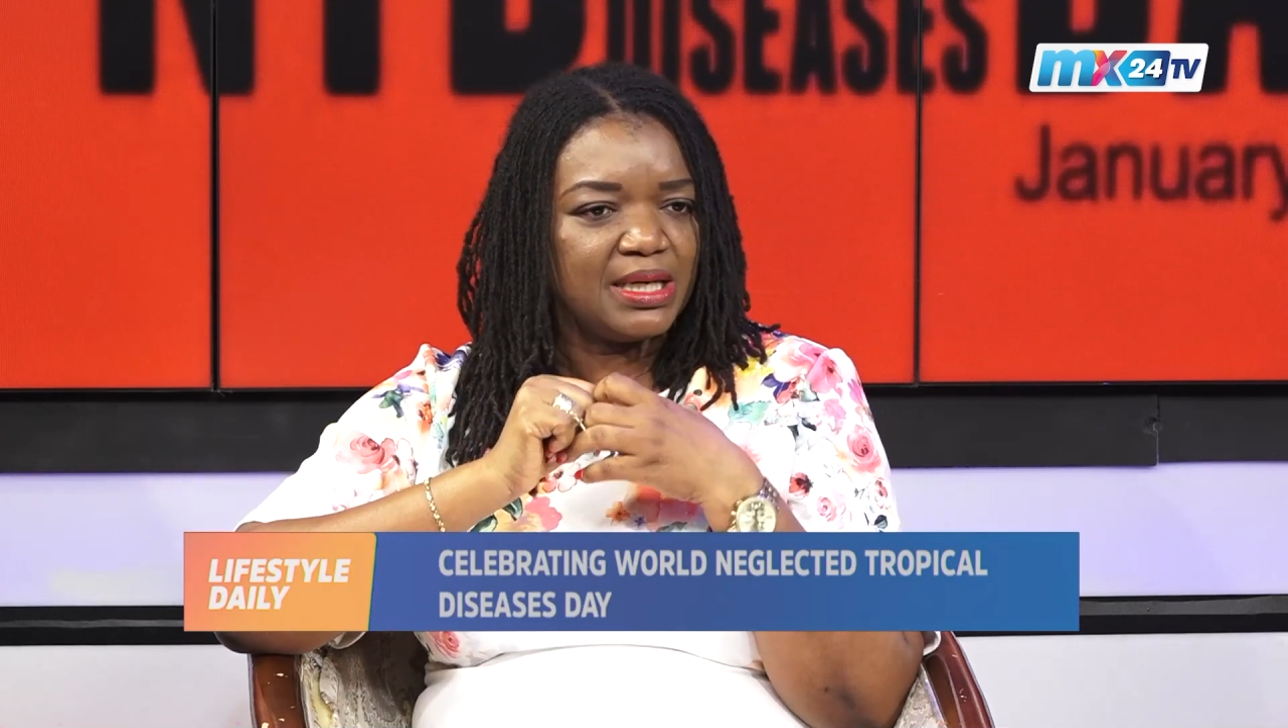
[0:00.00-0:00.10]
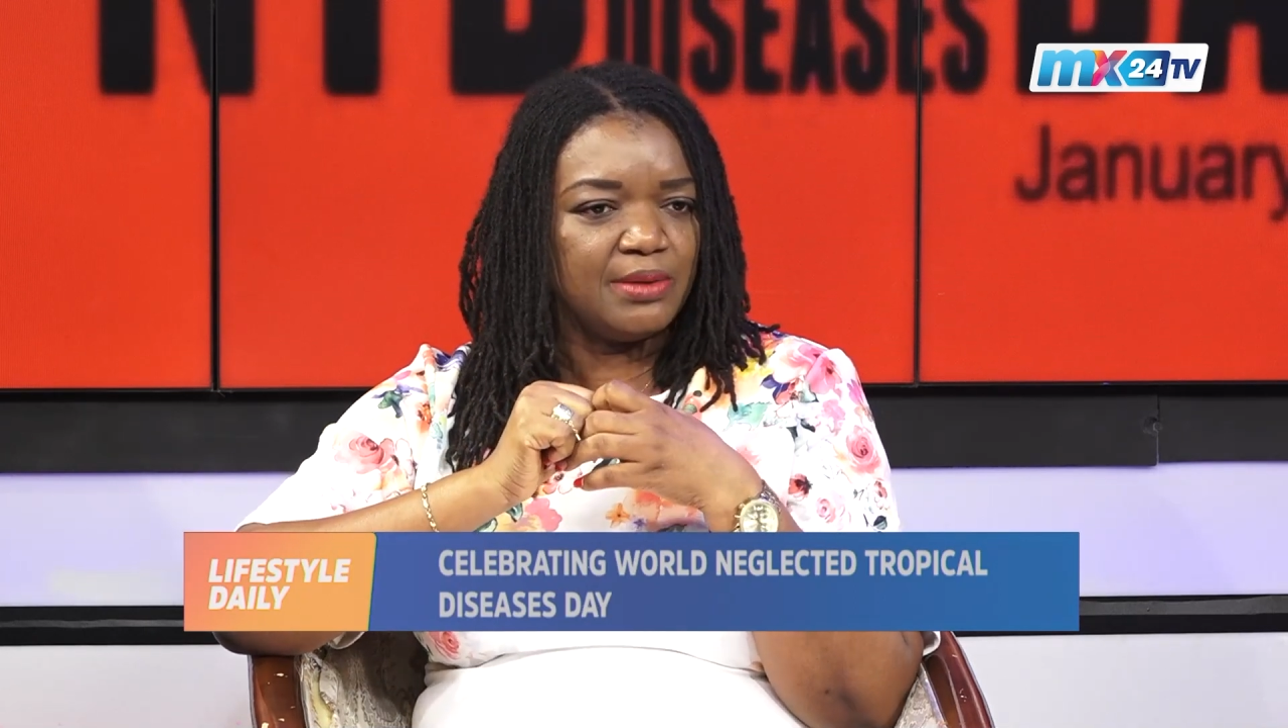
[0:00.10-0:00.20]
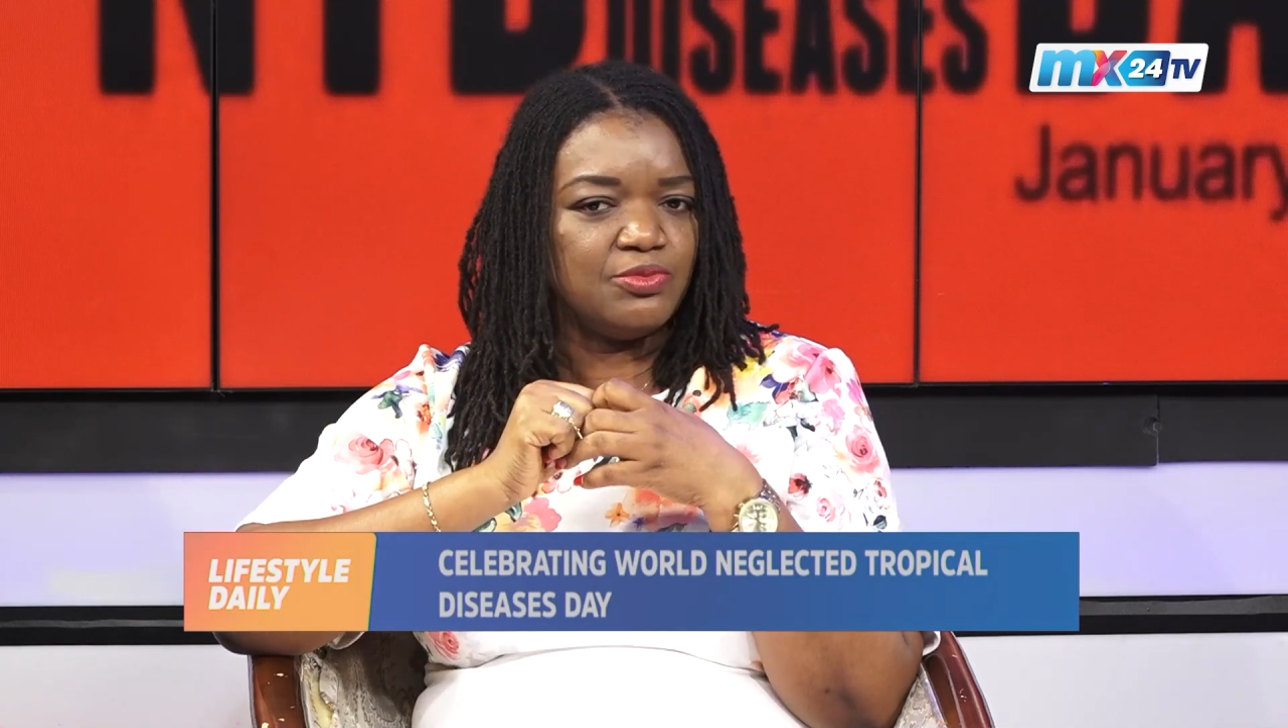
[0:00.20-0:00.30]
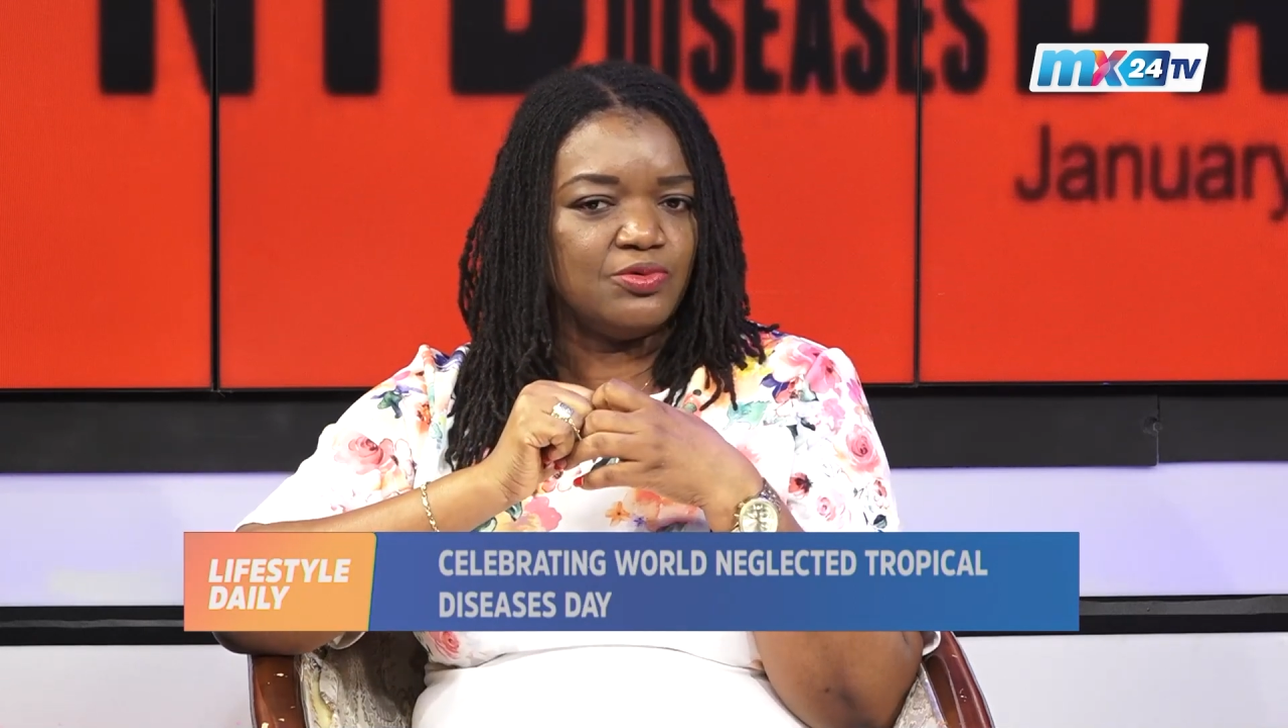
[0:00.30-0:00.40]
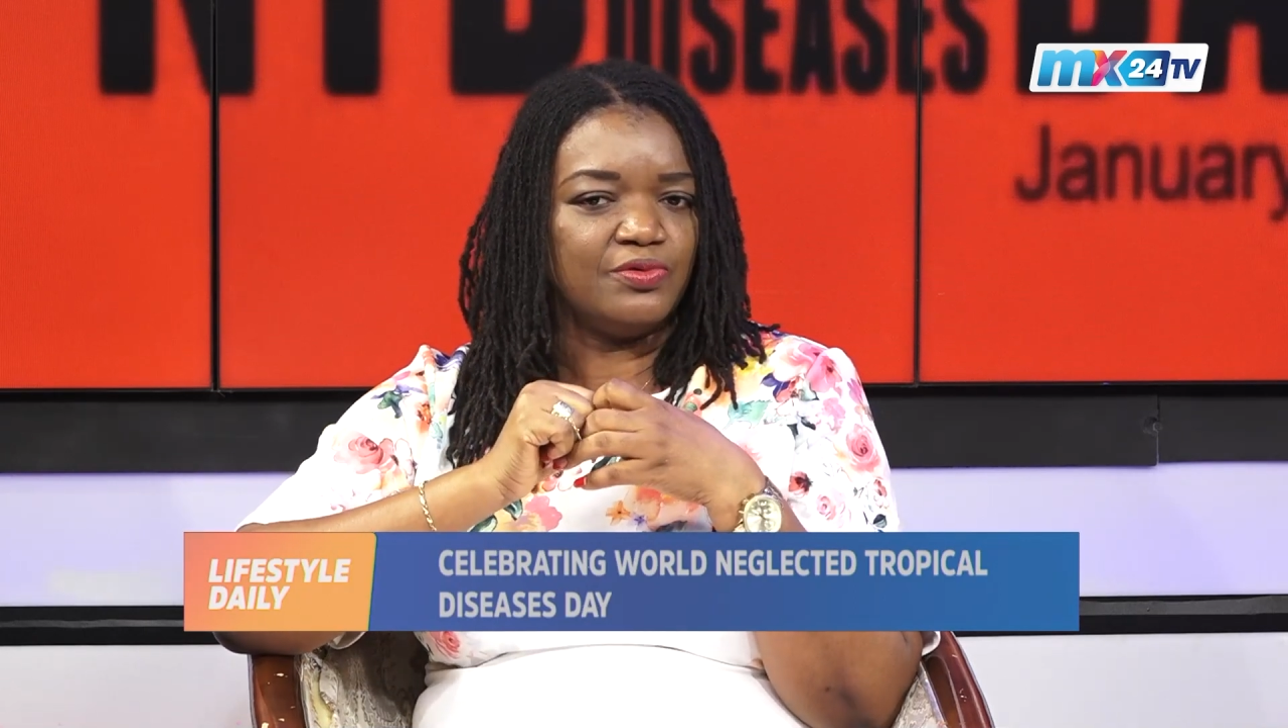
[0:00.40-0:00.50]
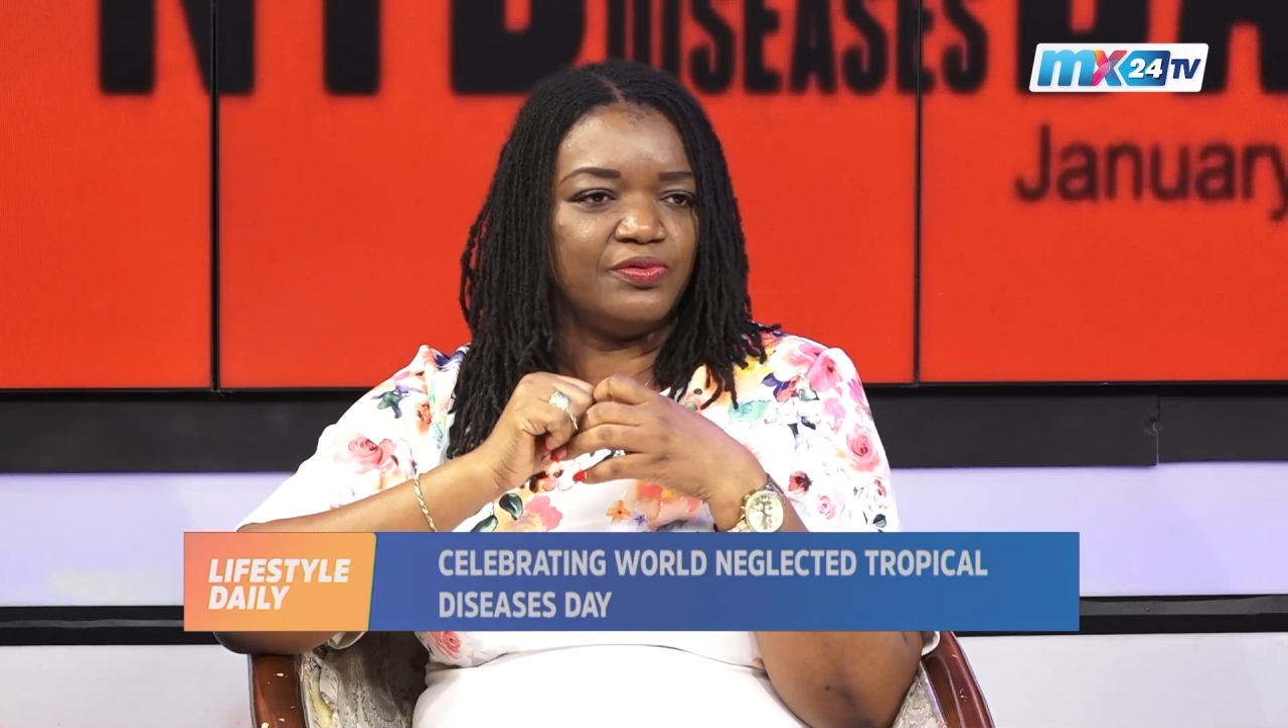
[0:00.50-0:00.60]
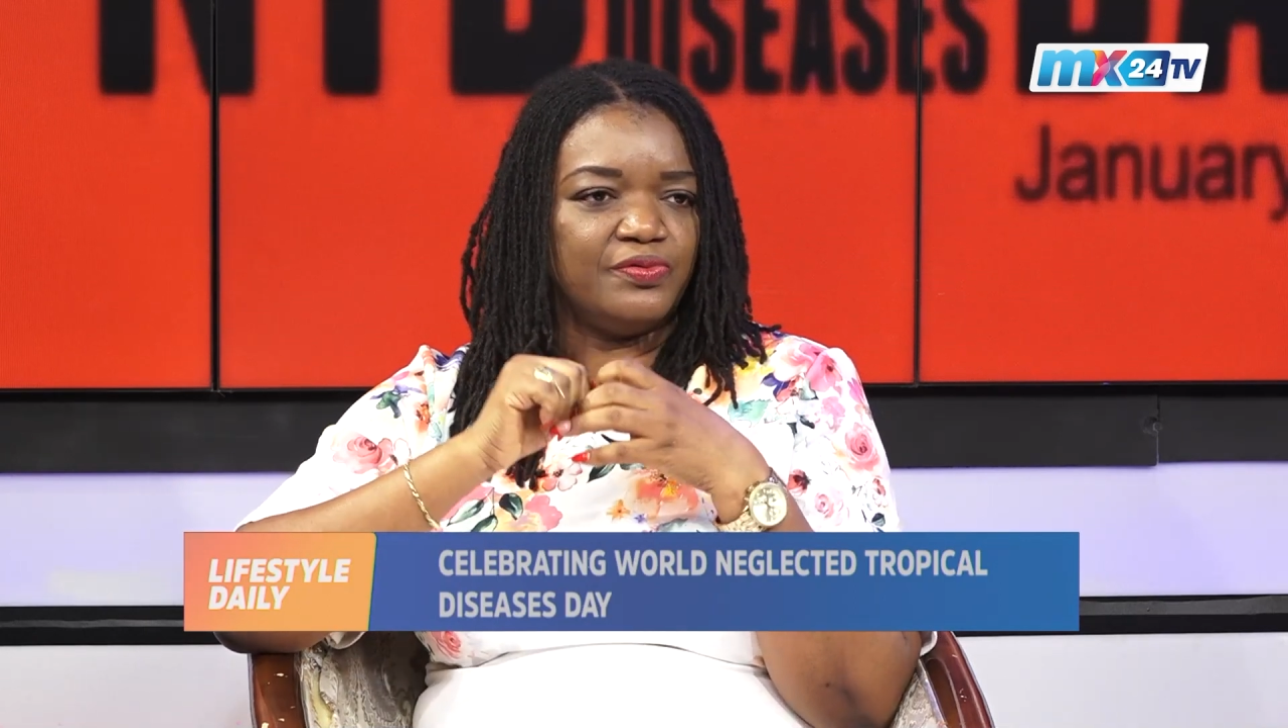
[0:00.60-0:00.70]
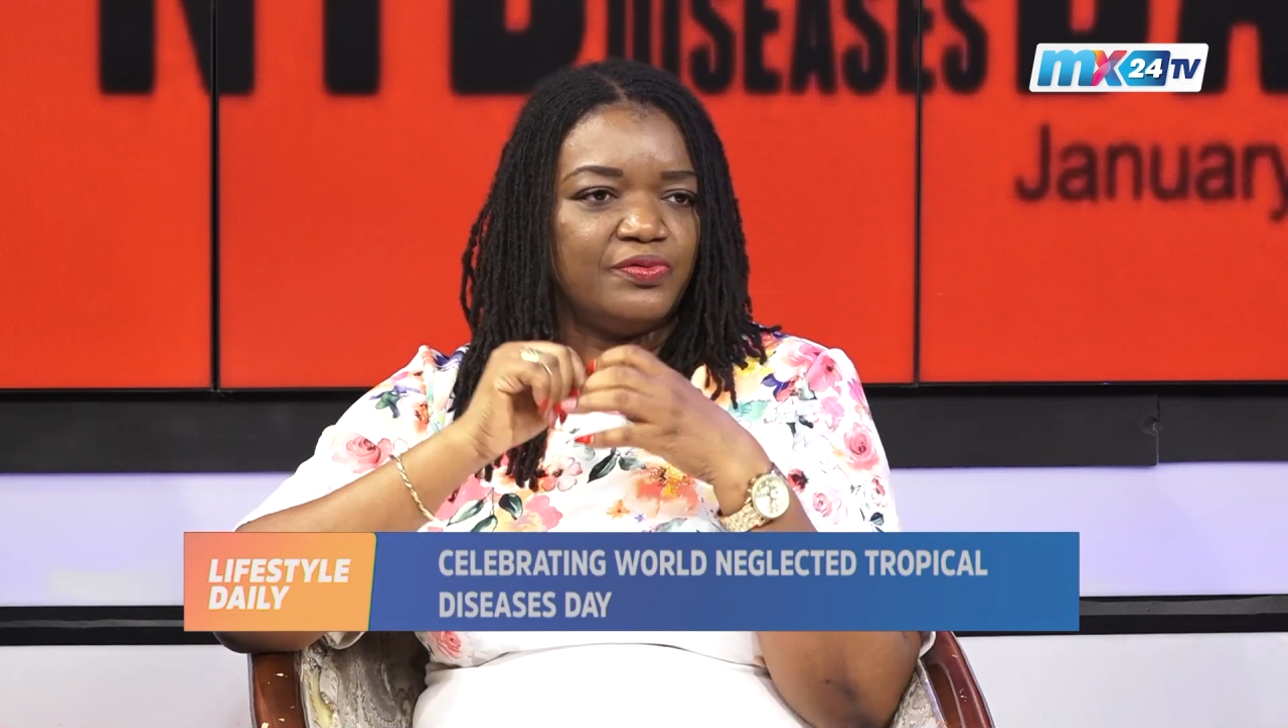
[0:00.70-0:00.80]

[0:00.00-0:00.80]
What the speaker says: a move,